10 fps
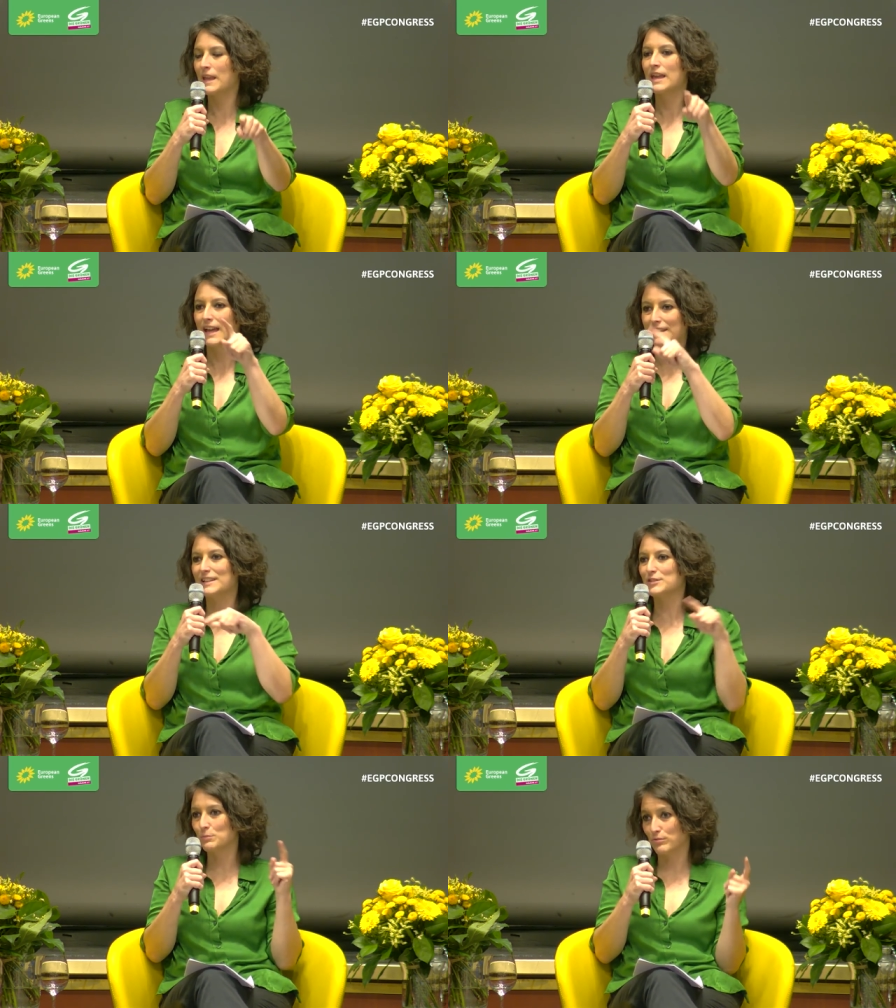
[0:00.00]
And
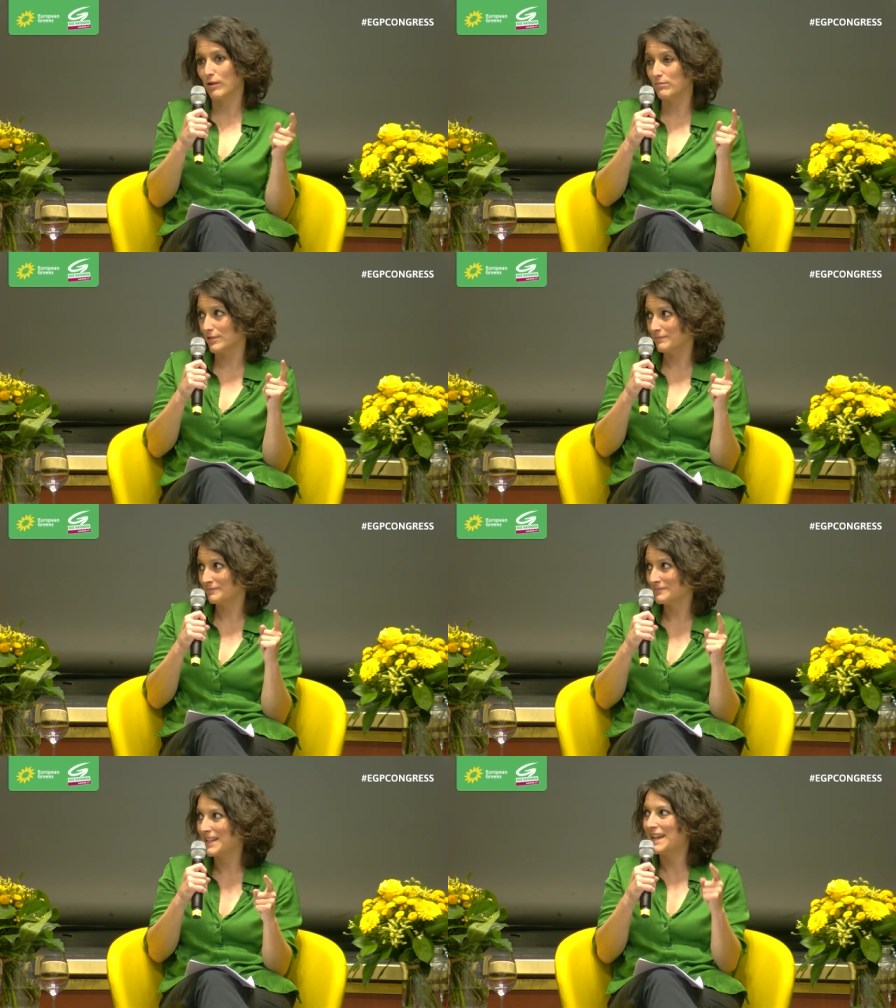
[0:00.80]
that's a problem.
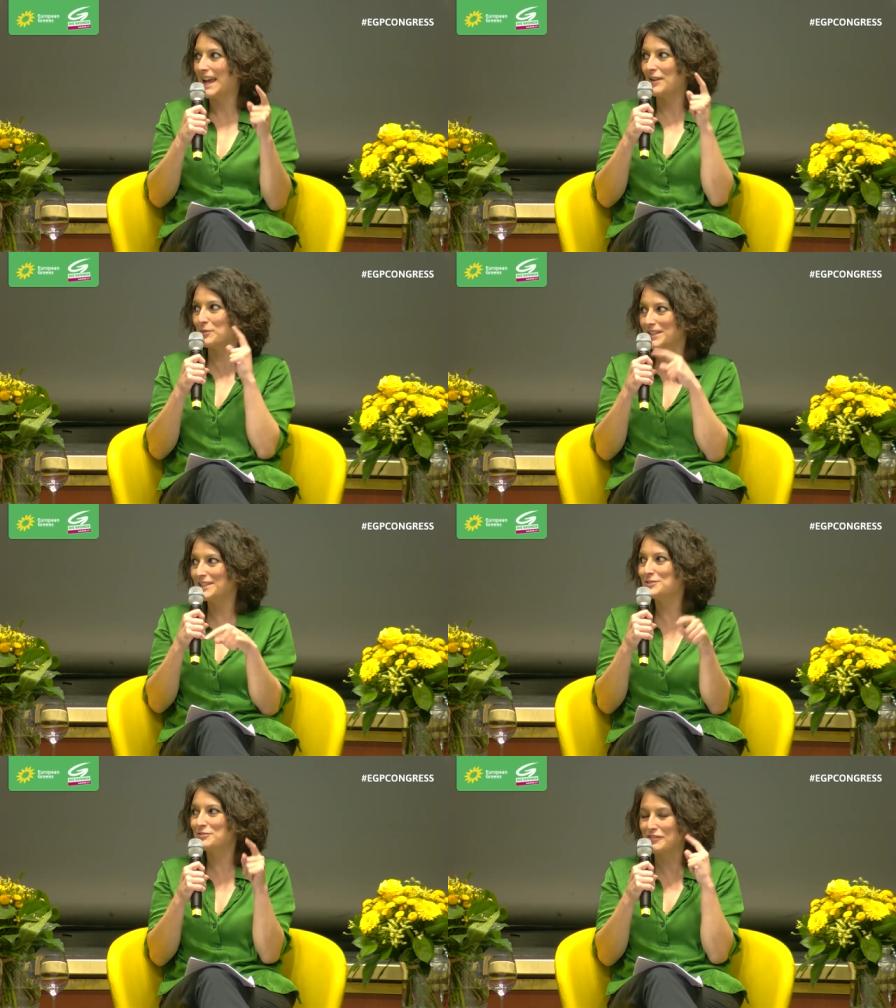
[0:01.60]
And we need
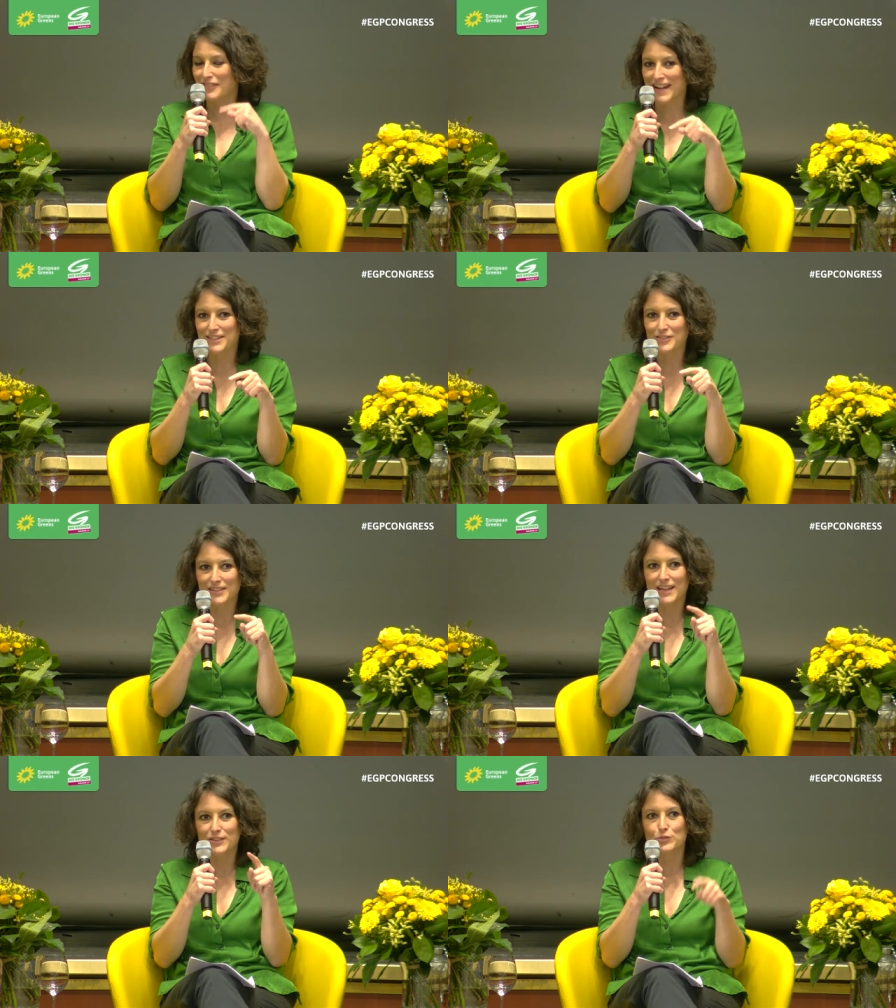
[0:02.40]
to reflect on
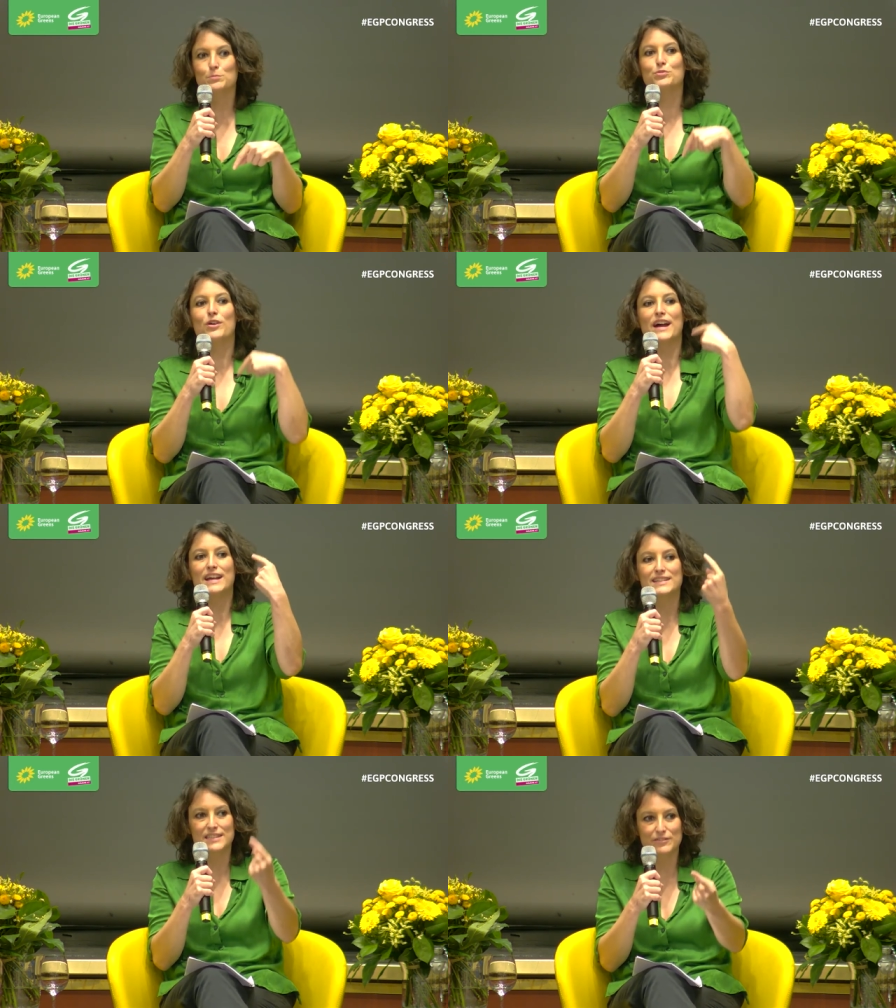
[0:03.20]
that to
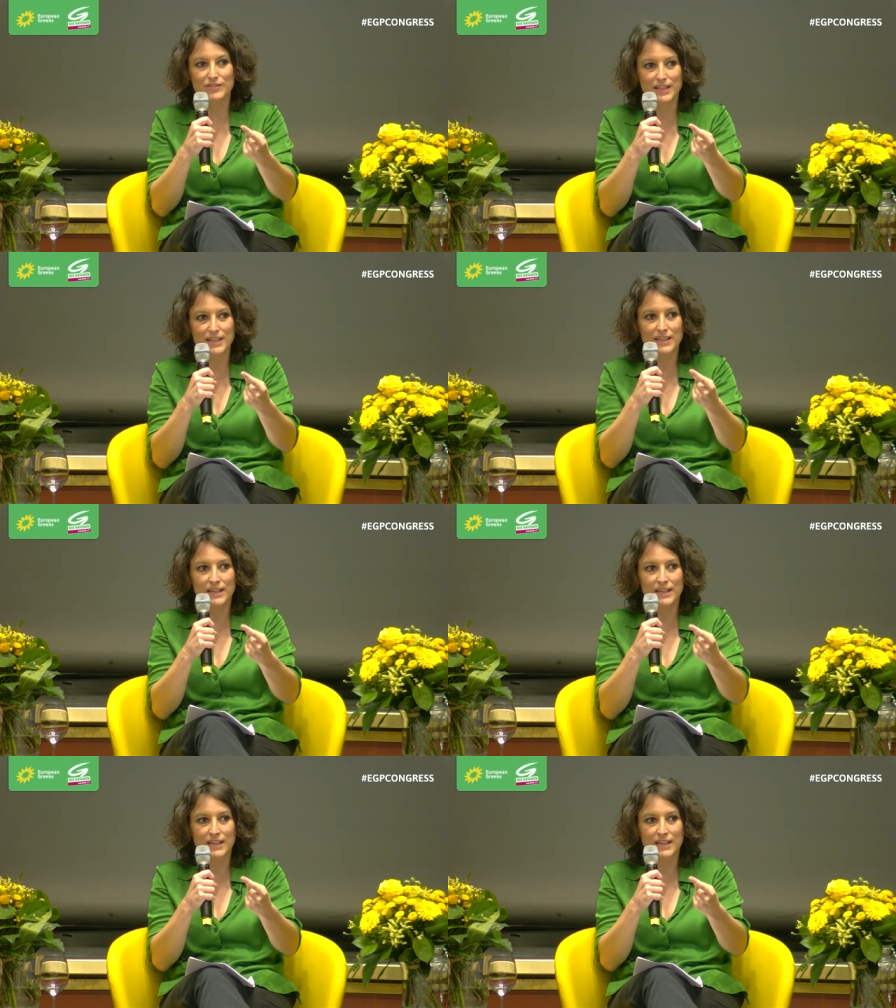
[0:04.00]
proactively